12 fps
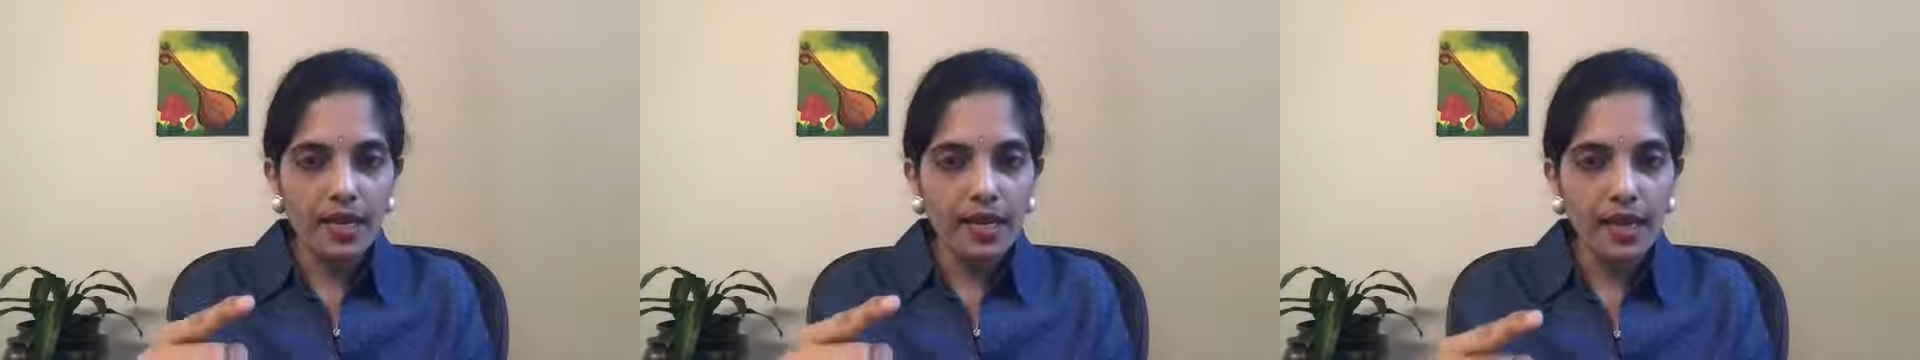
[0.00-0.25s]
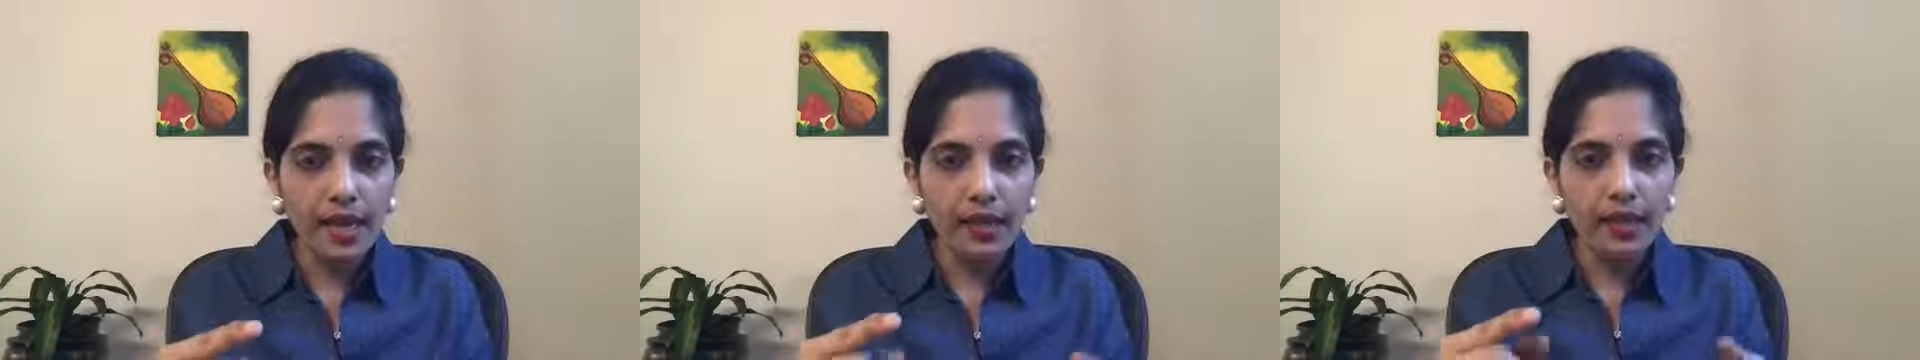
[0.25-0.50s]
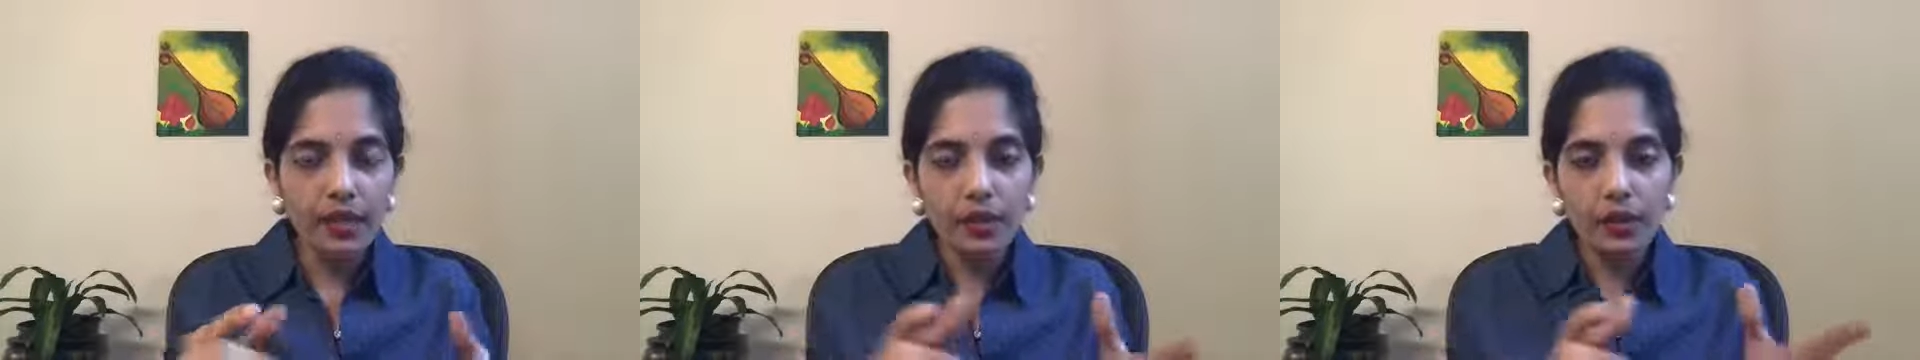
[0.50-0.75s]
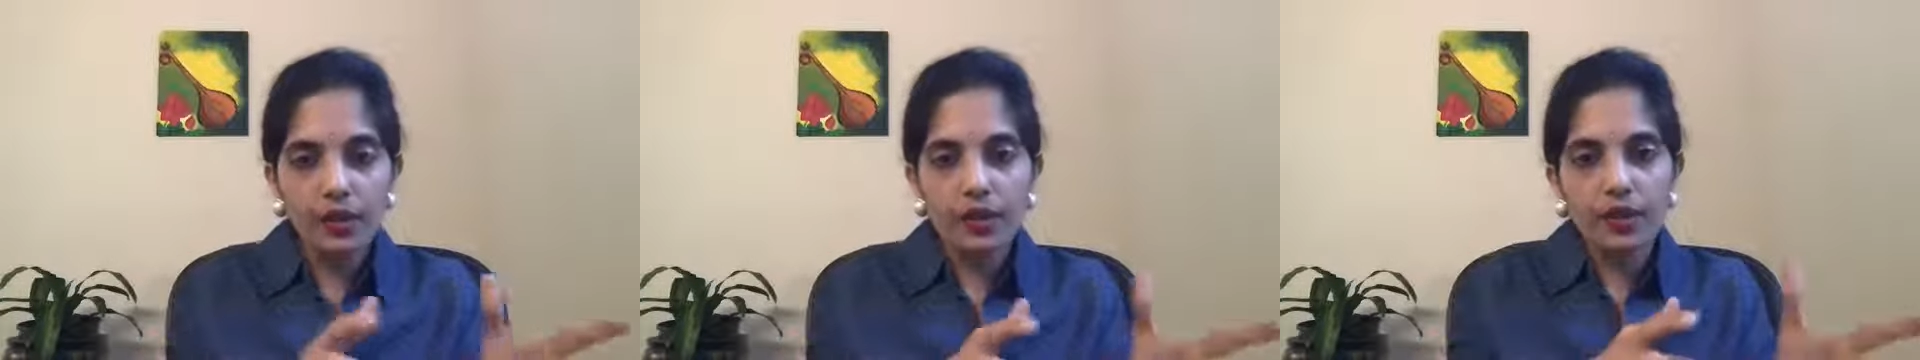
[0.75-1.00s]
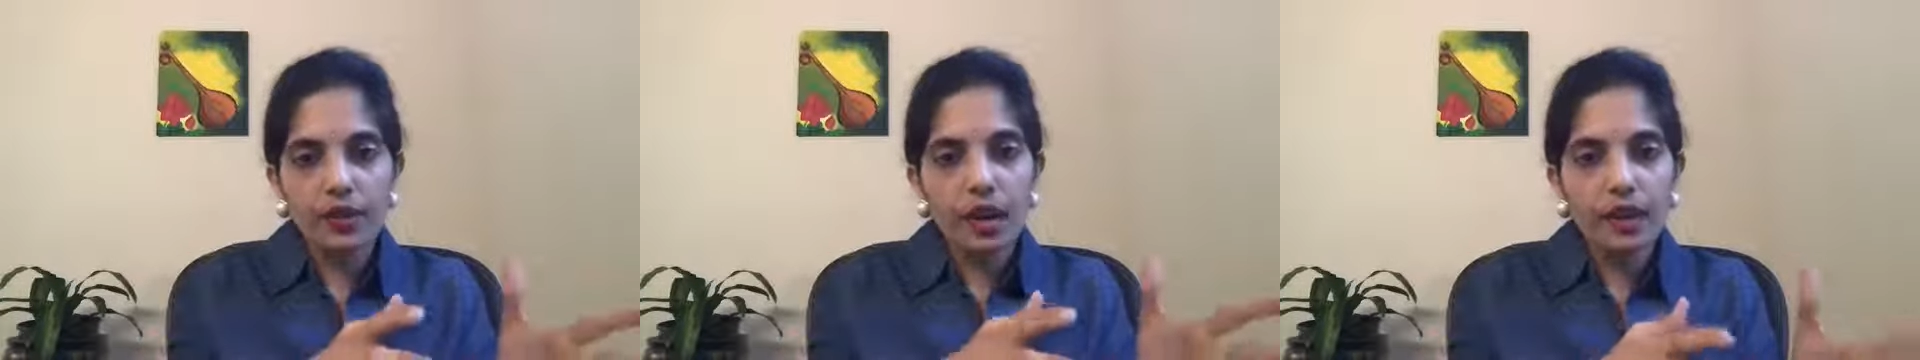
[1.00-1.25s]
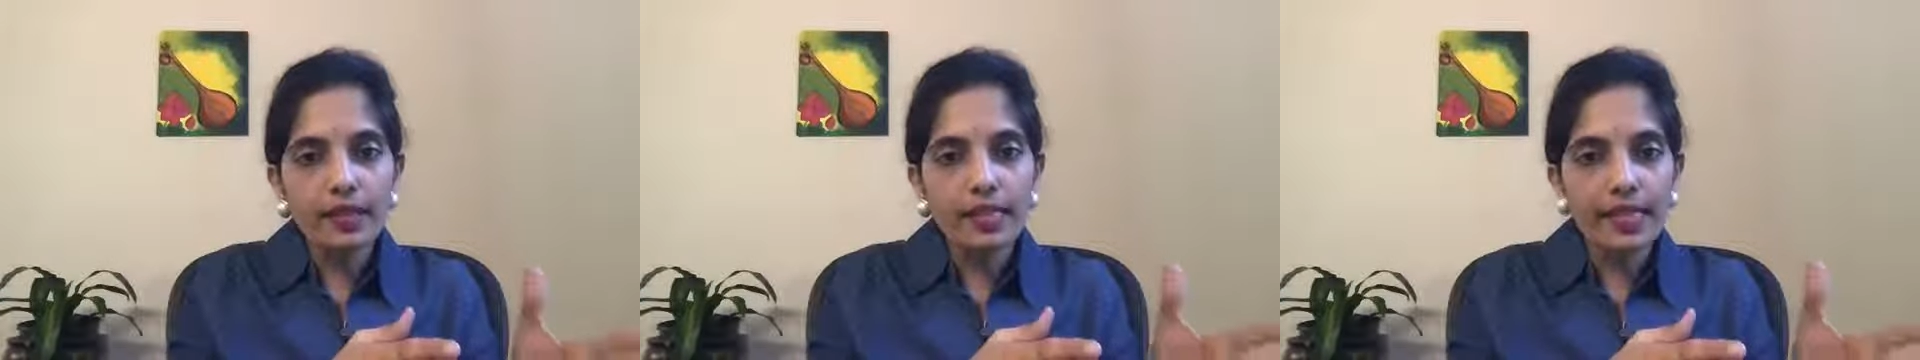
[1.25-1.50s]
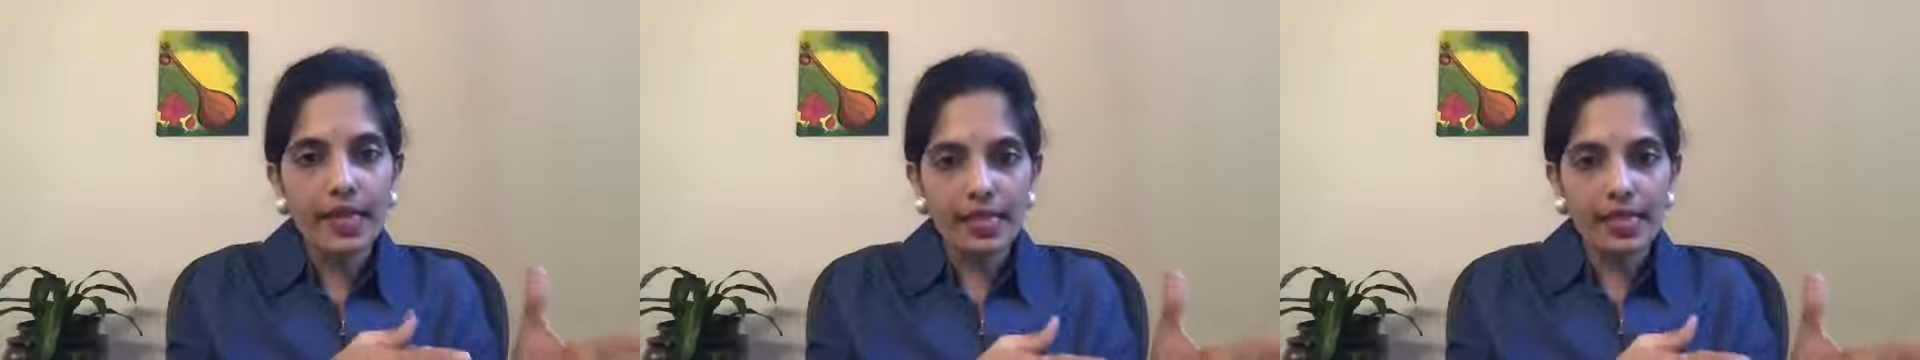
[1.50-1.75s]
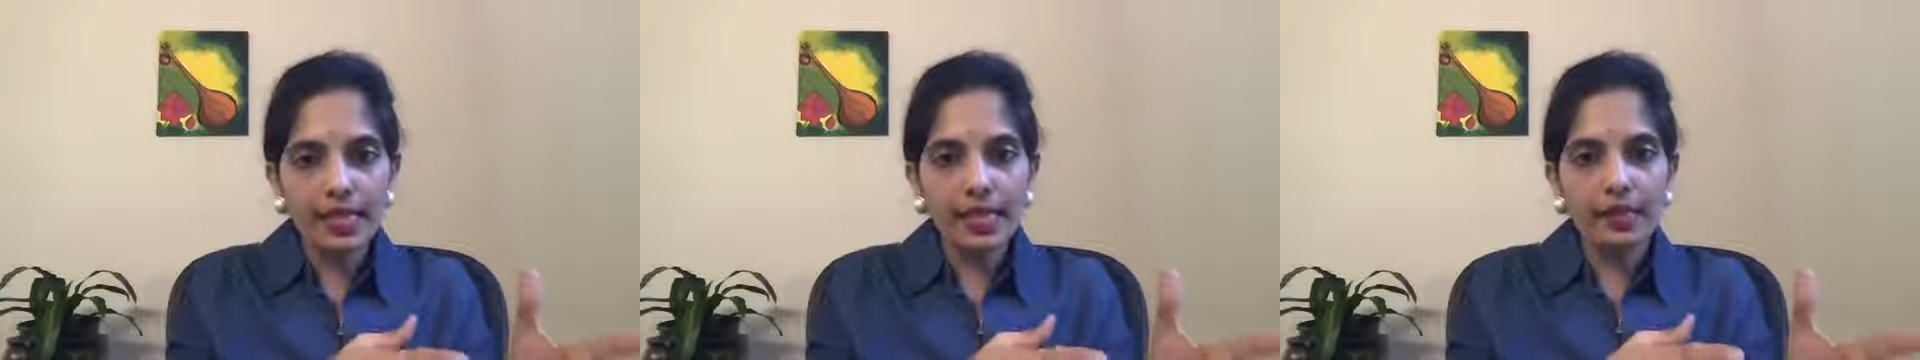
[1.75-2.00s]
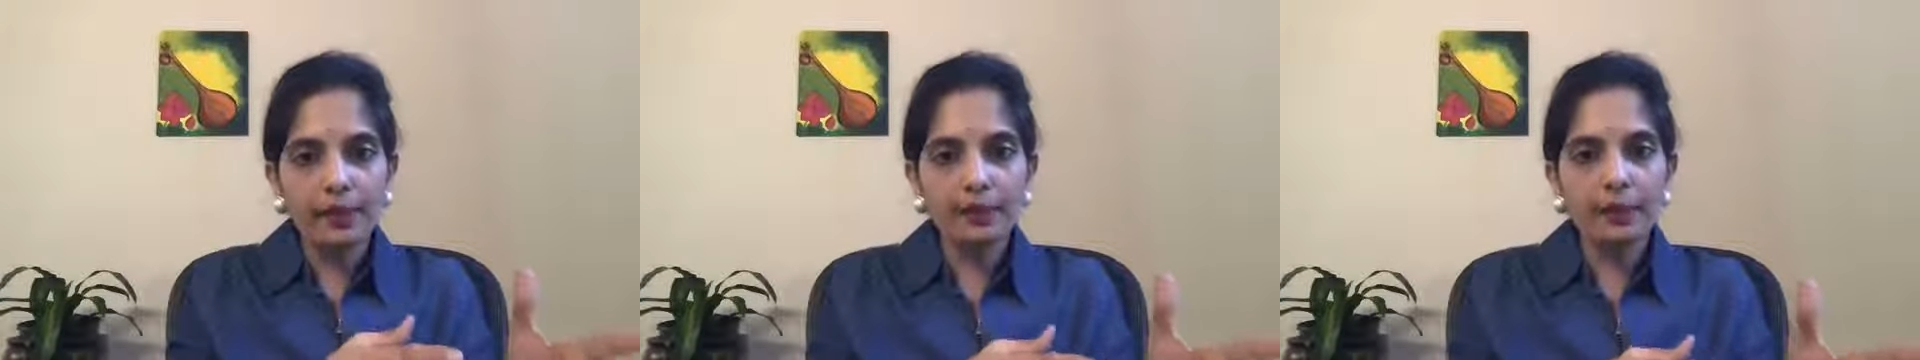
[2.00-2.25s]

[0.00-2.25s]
then you're not getting